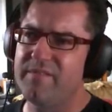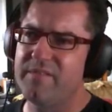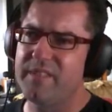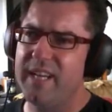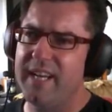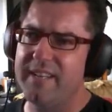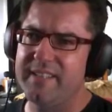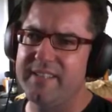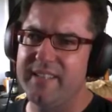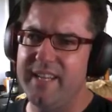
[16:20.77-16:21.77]
It's hard to
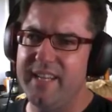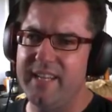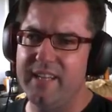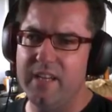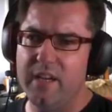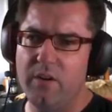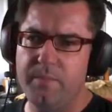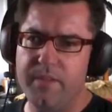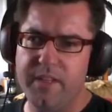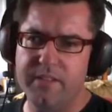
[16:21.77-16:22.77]
see. Oh,
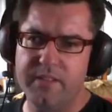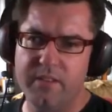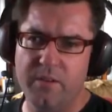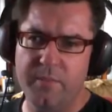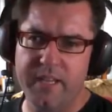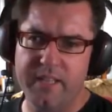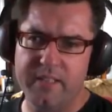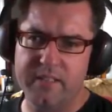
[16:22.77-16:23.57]
there's a zombie.